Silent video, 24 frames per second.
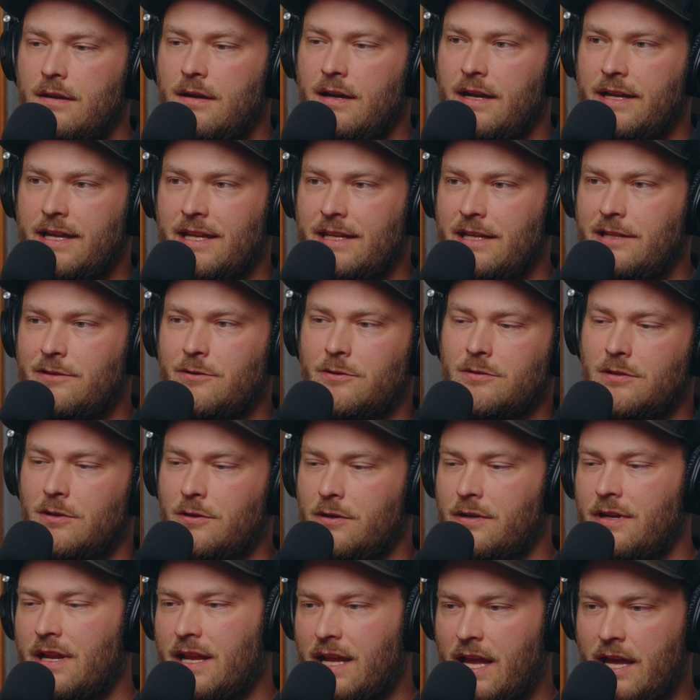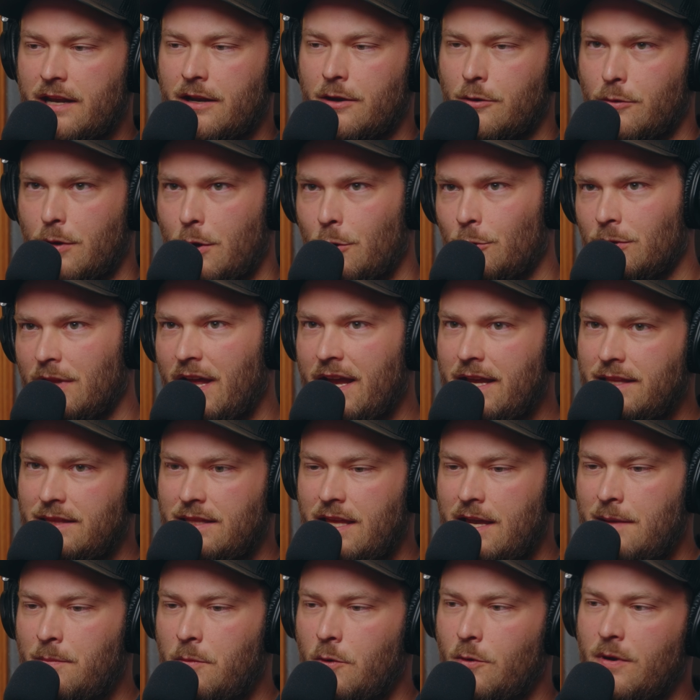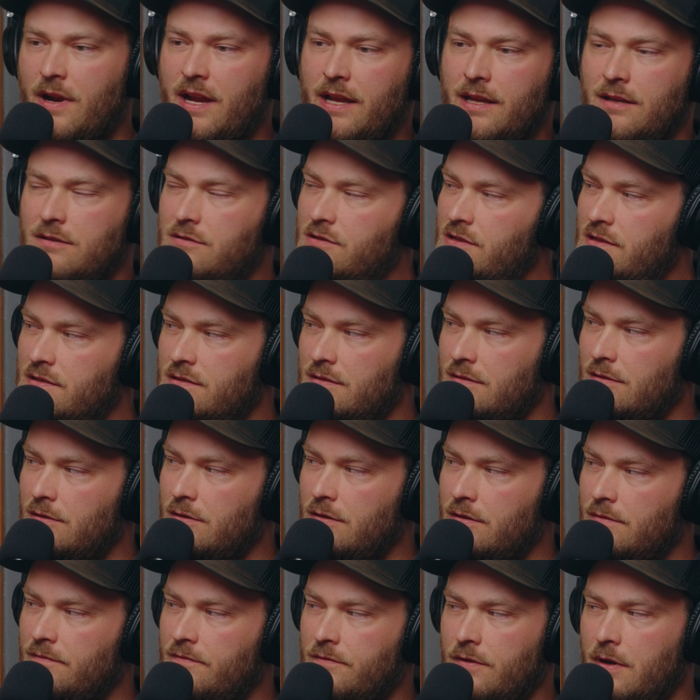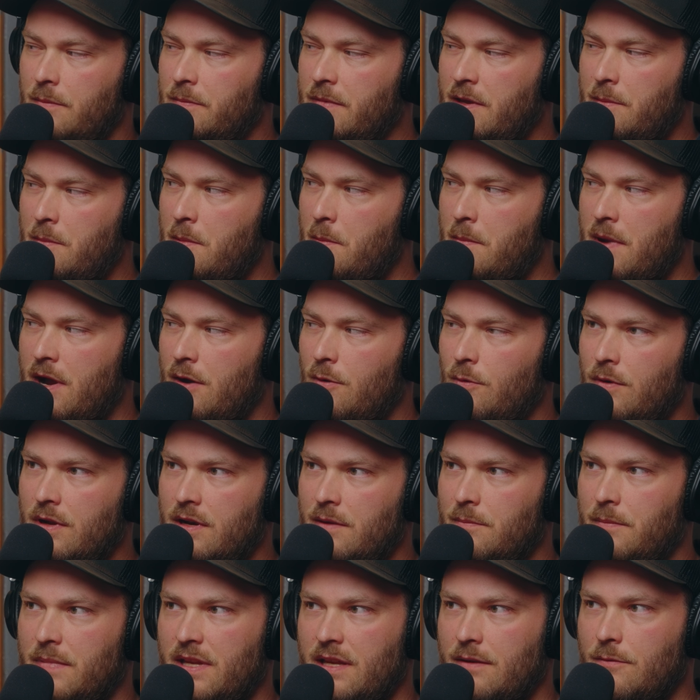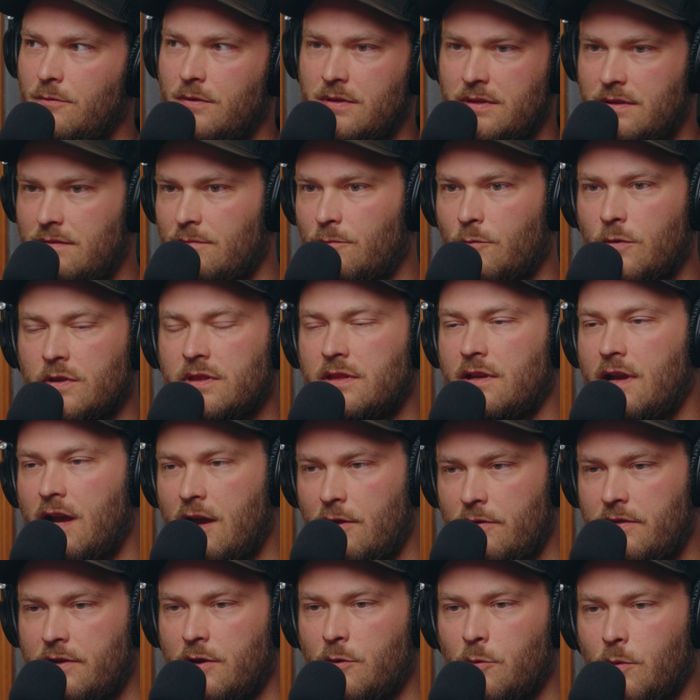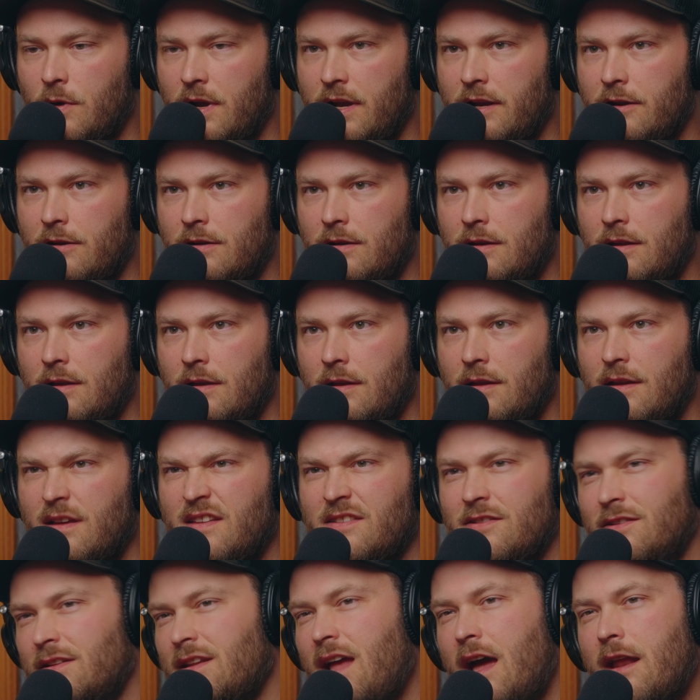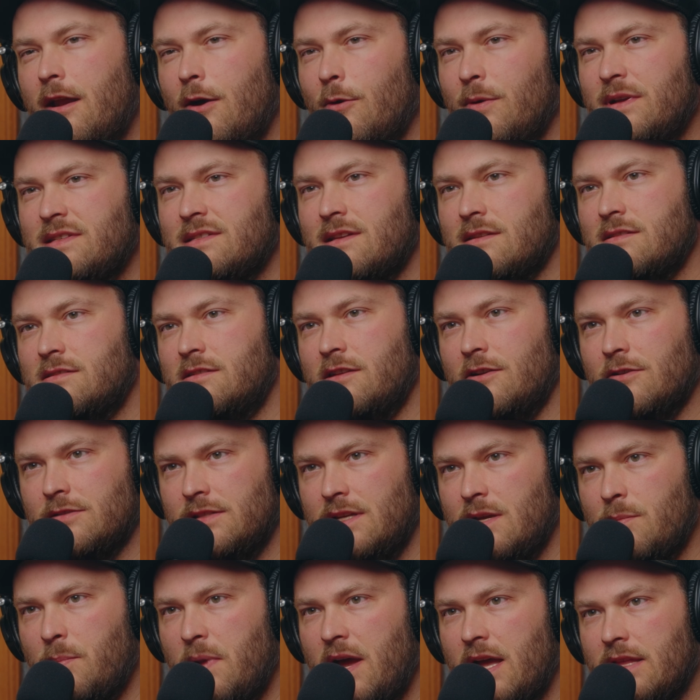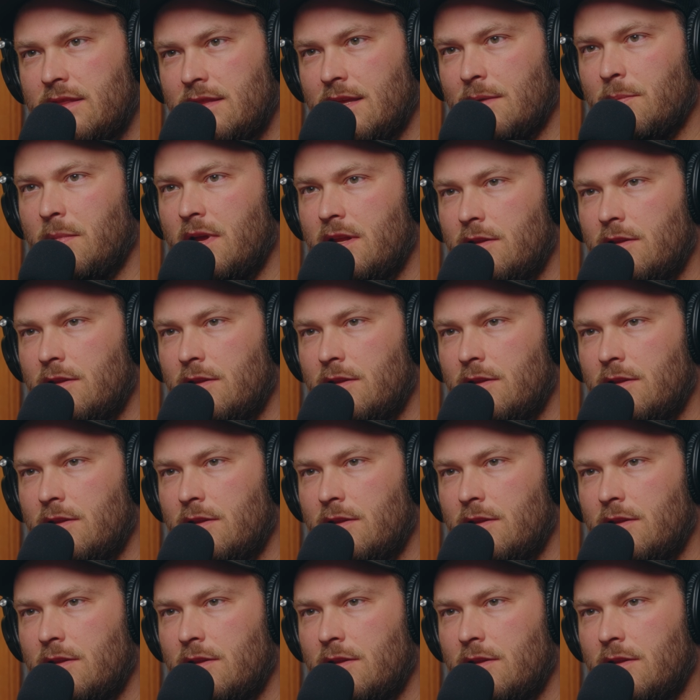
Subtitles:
I can either learn and kind of grow like them, or I can just learn from them about what it means, how they're wired. So not always necessarily a bad thing.